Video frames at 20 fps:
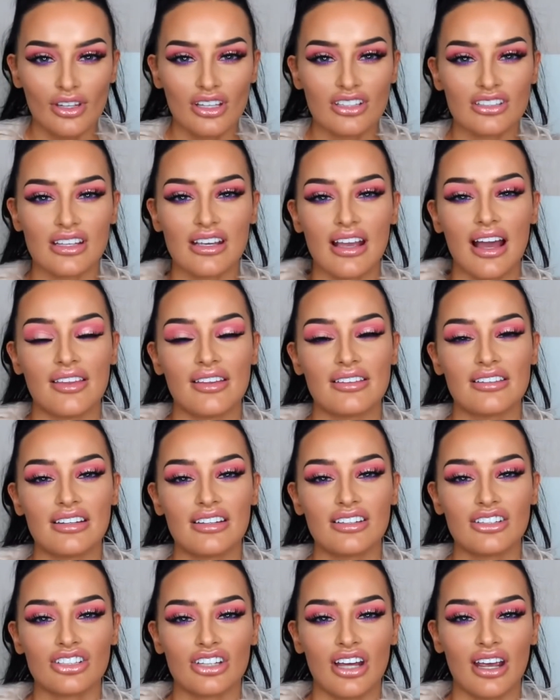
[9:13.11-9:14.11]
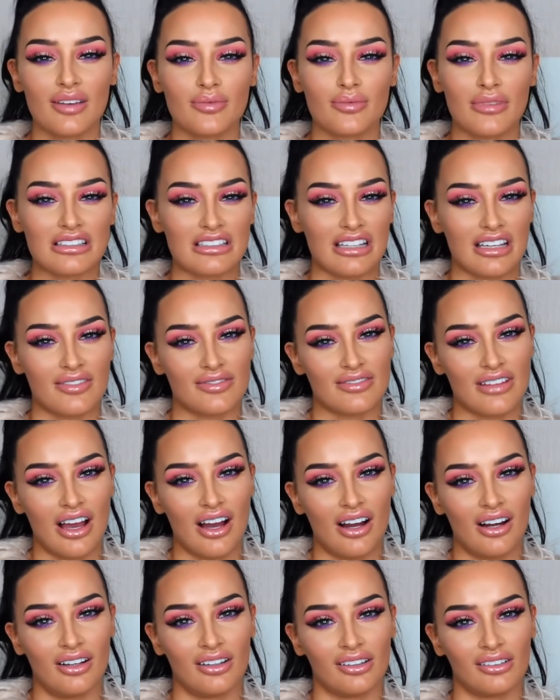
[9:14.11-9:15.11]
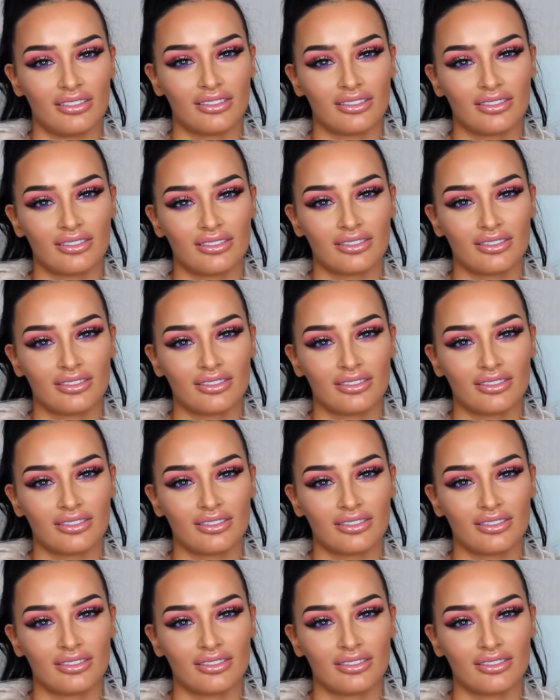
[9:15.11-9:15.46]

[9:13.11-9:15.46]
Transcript: So yeah, they didn't shave my teeth down,